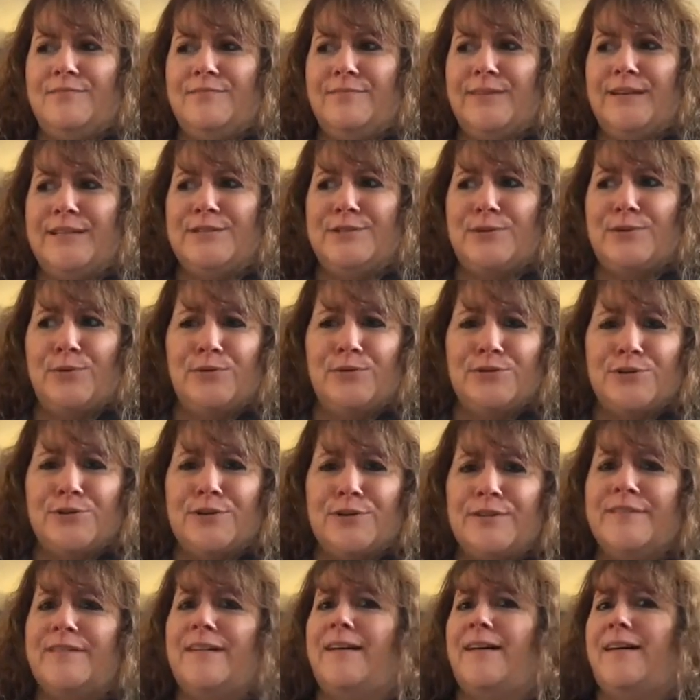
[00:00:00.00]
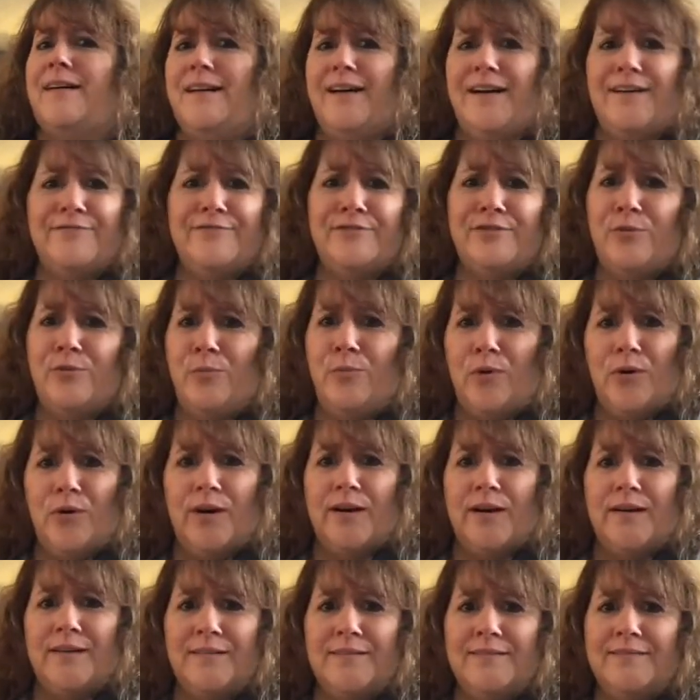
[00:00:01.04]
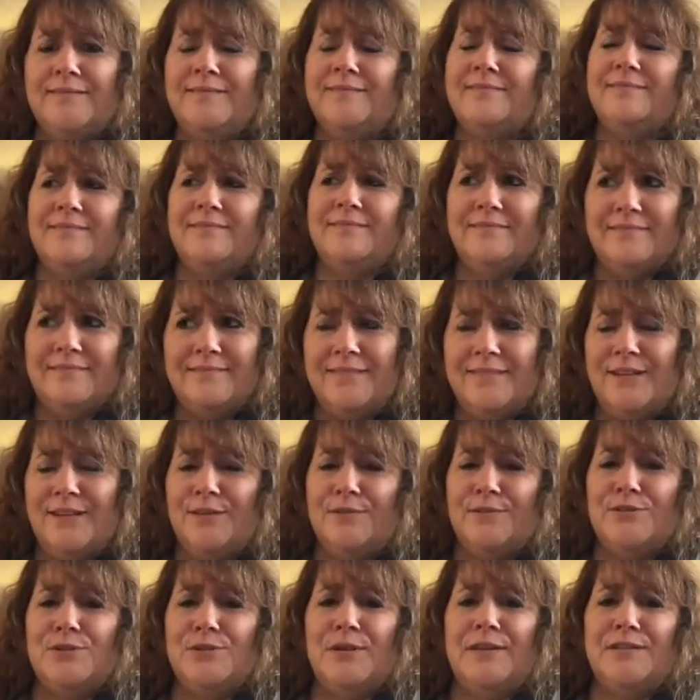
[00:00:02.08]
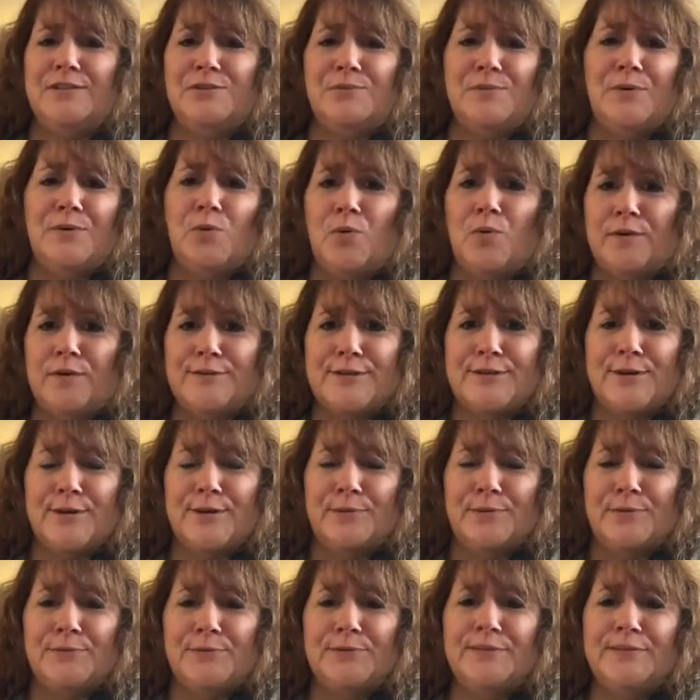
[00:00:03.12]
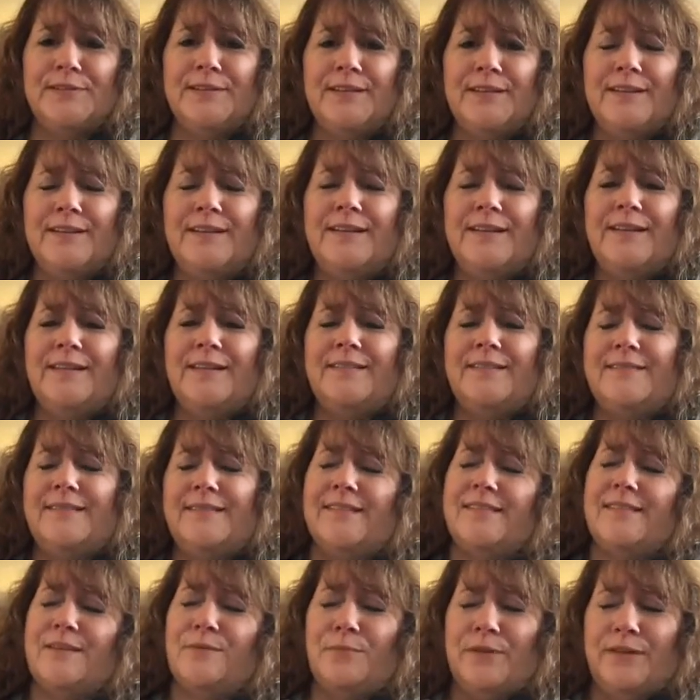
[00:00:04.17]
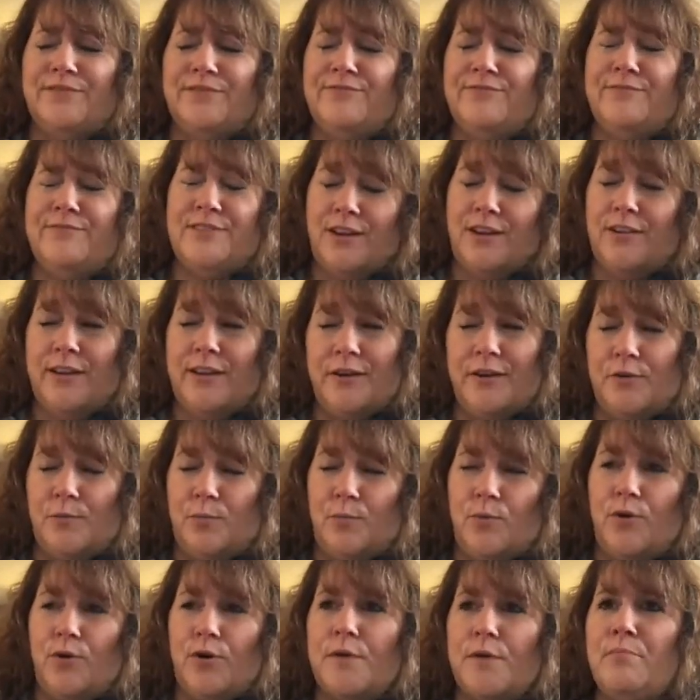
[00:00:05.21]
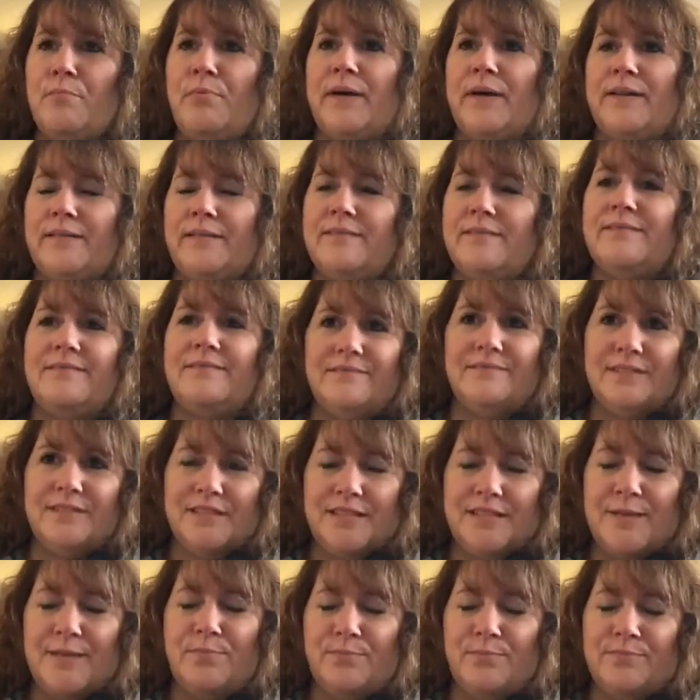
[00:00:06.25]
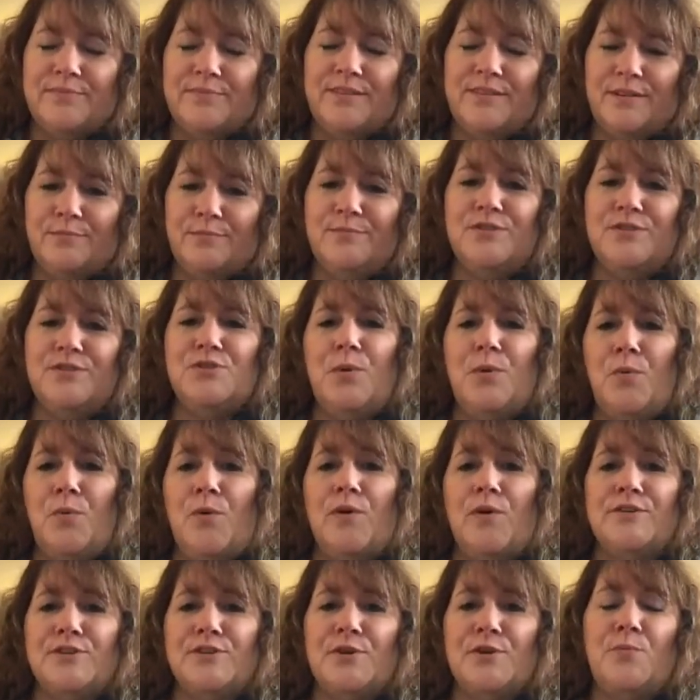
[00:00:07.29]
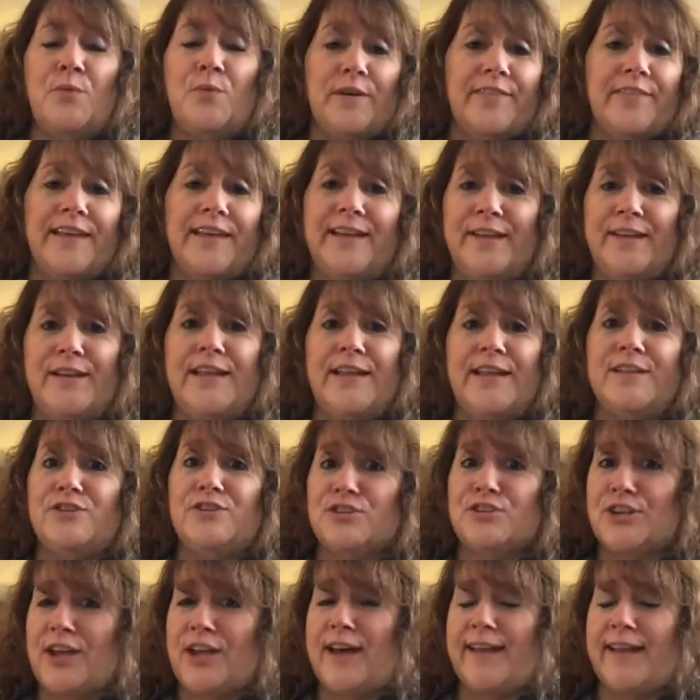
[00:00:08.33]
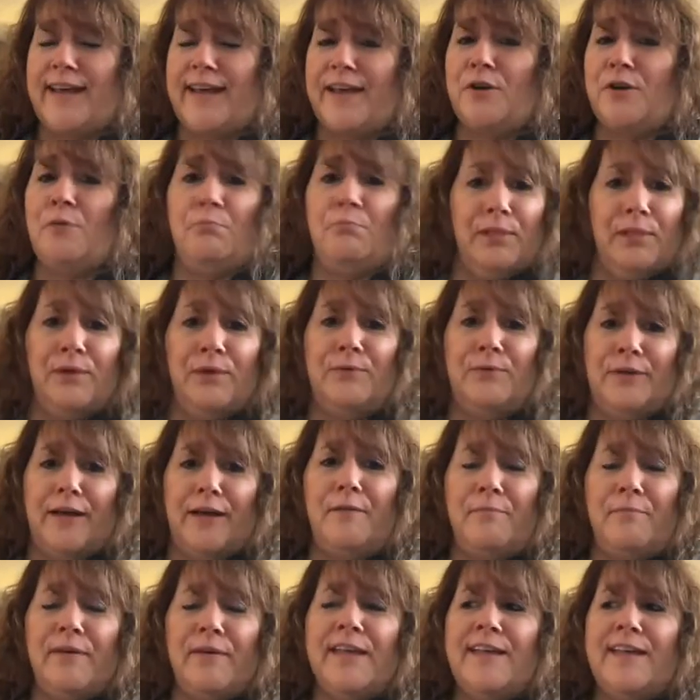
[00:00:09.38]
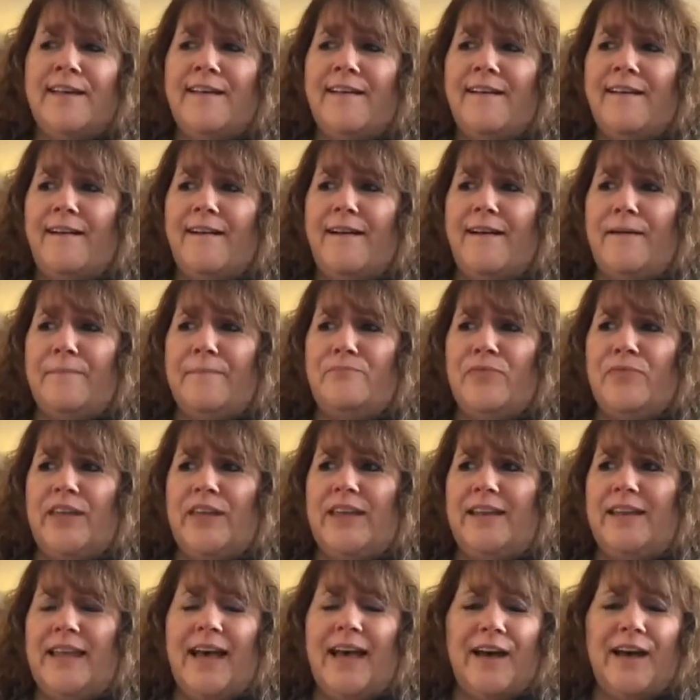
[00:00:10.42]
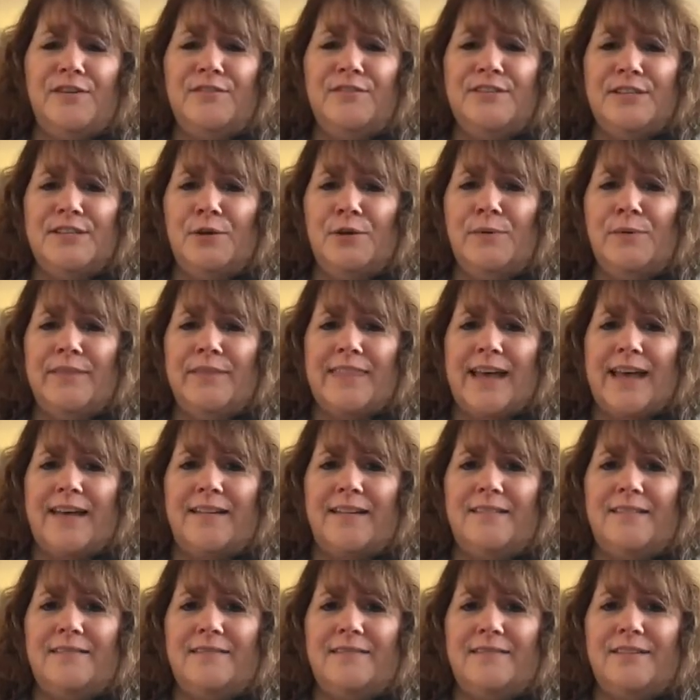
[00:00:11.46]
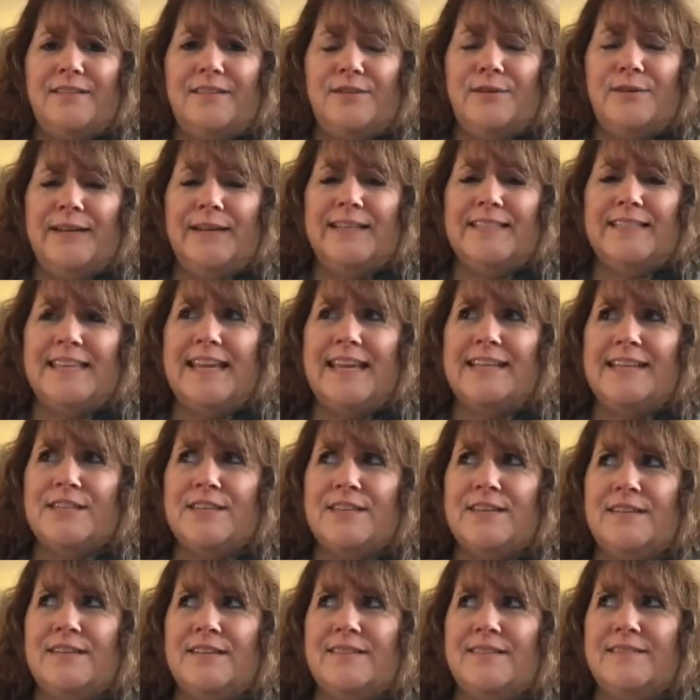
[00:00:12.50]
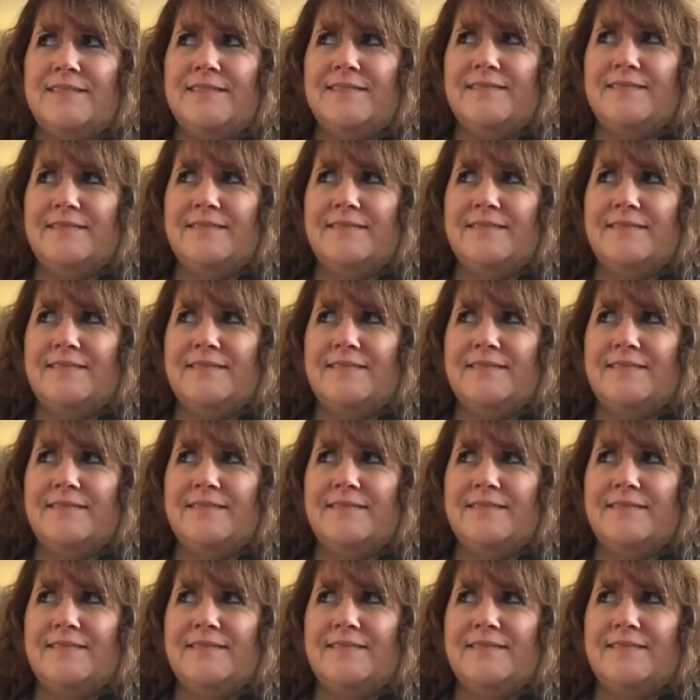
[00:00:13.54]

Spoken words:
my soldier off to war, into a war zone. Not that we've declared war, but to a war zone where they could get shot at or blown up. Mm-hmm. And how do you deal with that? It takes a